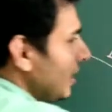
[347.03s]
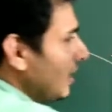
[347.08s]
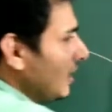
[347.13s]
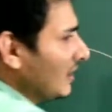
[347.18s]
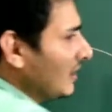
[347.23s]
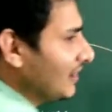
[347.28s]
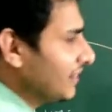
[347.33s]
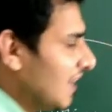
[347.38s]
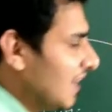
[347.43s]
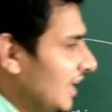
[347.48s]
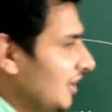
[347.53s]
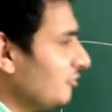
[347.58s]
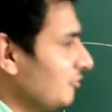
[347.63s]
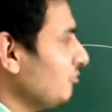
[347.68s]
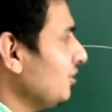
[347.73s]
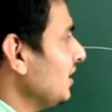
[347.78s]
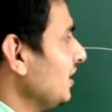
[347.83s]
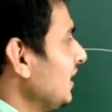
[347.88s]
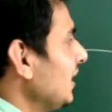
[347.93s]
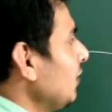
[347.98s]
Then we
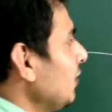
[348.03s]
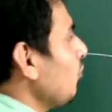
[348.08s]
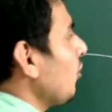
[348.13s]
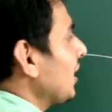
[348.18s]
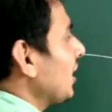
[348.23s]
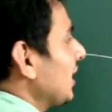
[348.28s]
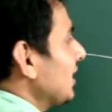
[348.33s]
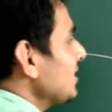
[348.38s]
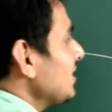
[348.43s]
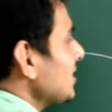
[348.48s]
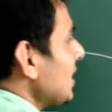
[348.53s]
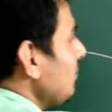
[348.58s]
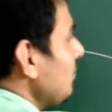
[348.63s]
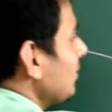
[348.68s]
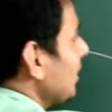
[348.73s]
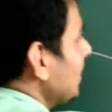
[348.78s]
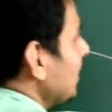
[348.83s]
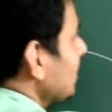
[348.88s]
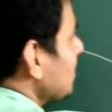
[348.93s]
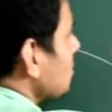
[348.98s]
need one enzyme
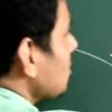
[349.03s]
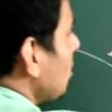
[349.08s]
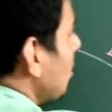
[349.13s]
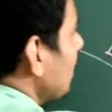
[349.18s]
that is called